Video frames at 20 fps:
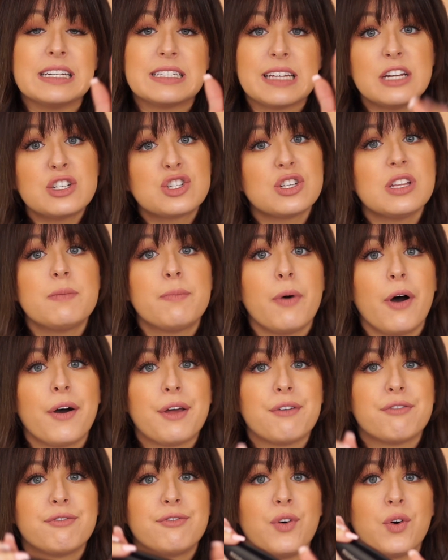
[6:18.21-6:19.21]
intentionally bought
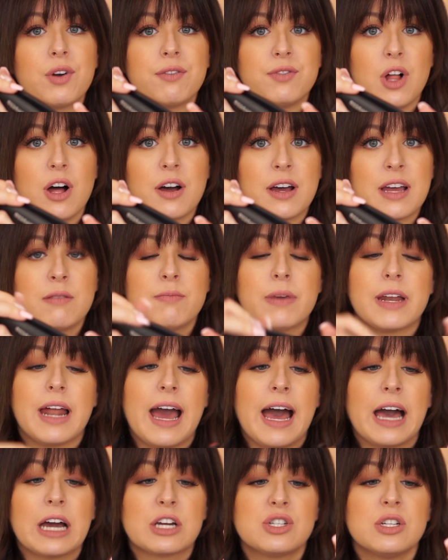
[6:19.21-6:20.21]
it for vlogging, but I
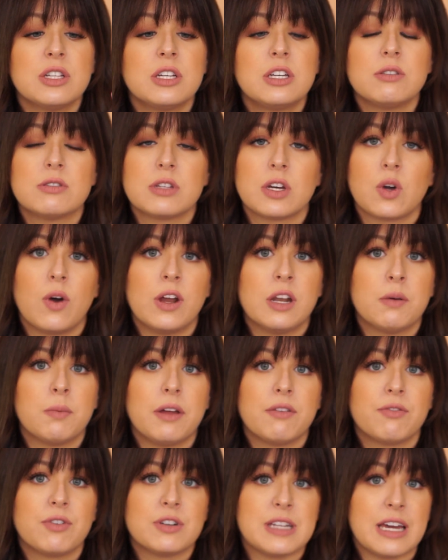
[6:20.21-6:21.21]
actually use it quite a
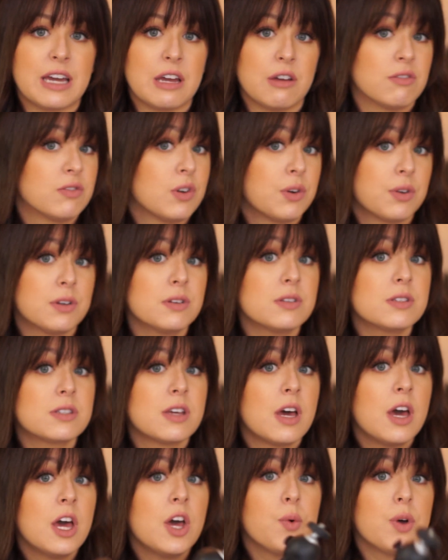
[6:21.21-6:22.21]
bit for taking photos
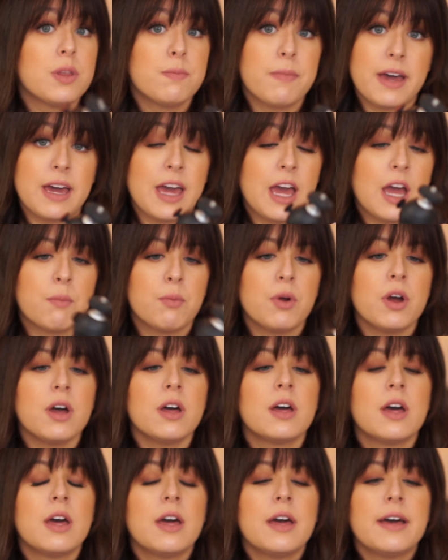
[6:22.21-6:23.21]
with my
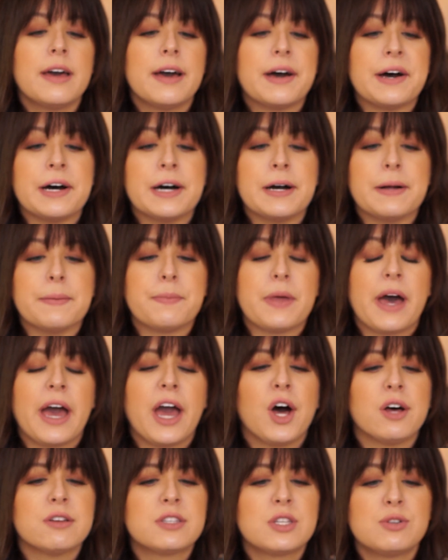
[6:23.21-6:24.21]
camera. I
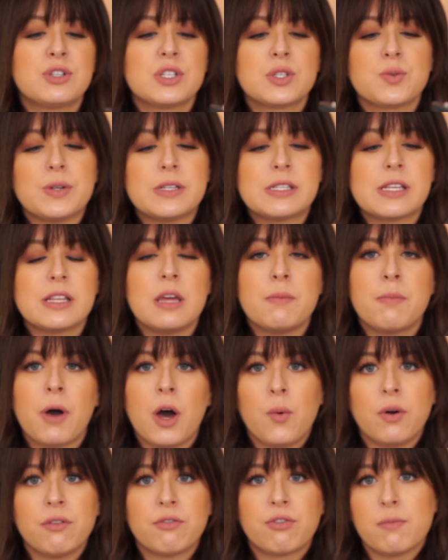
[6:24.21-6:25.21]
also just recently
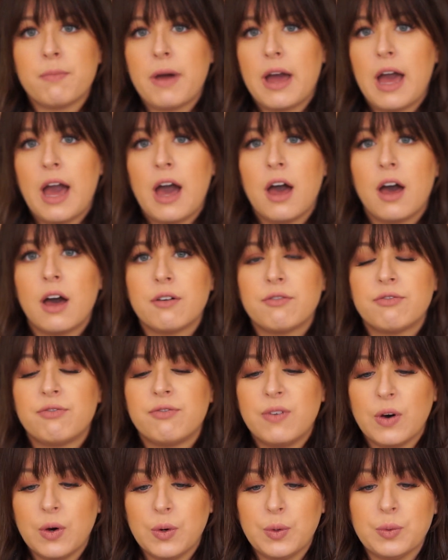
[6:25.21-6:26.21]
bought one for my
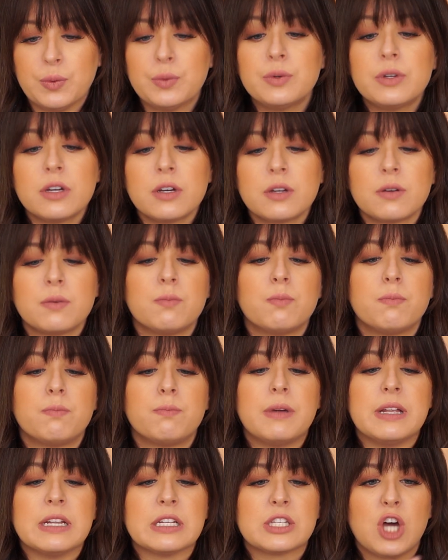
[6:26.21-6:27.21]
phone, and
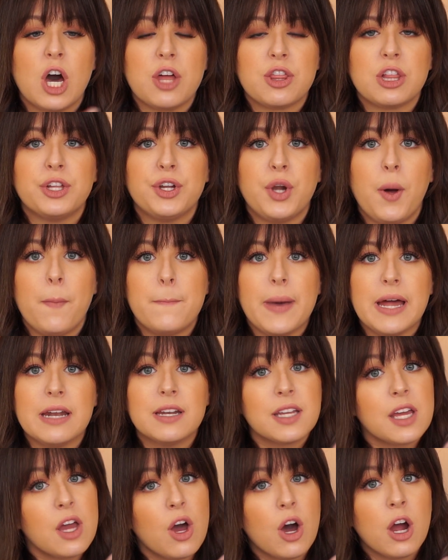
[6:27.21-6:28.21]
it's got the little
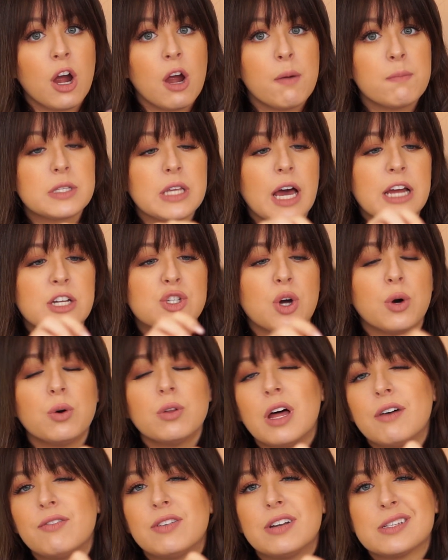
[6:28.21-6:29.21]
bendy arms. I don't
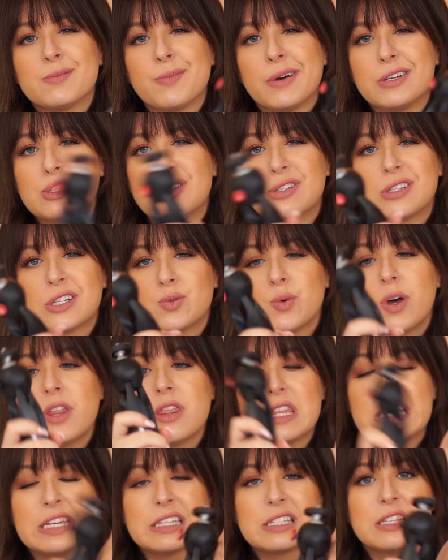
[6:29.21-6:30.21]
love it as much as this
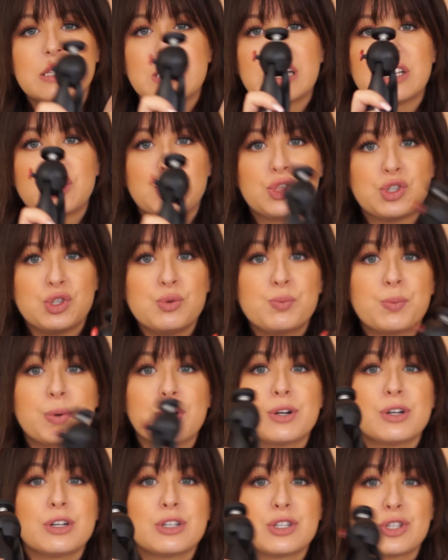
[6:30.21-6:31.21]
one. This is a
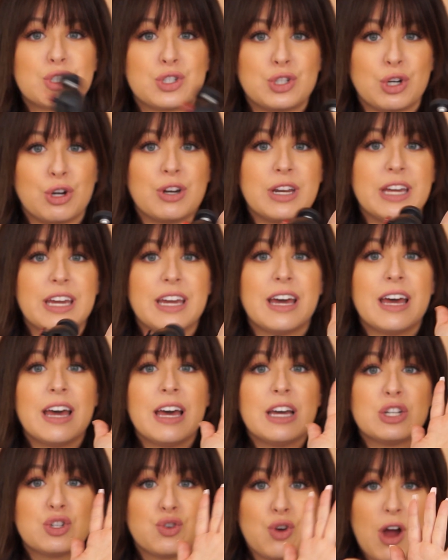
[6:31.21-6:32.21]
super sturdy
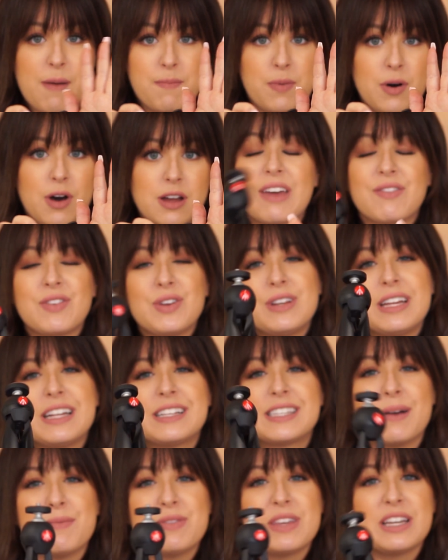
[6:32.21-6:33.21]
tripod. If you
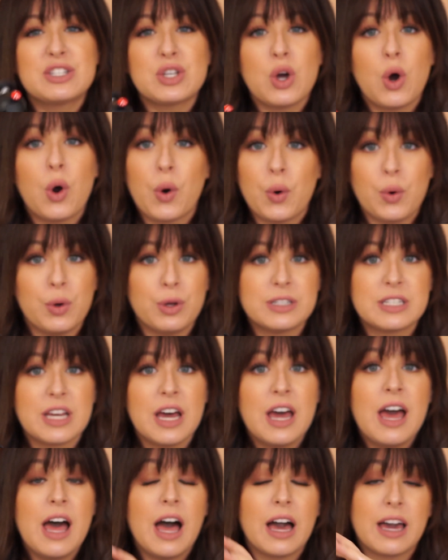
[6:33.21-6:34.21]
need something to hold
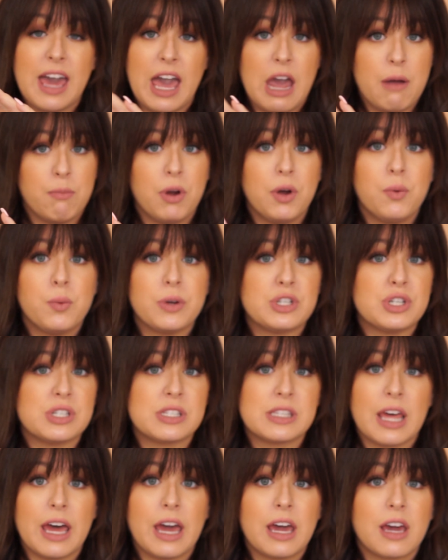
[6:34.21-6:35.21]
a camera, which
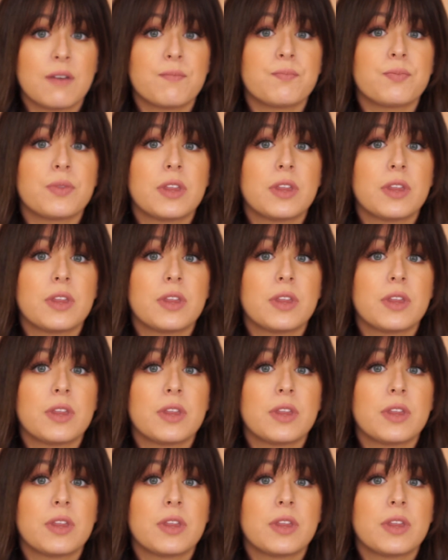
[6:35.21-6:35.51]
is like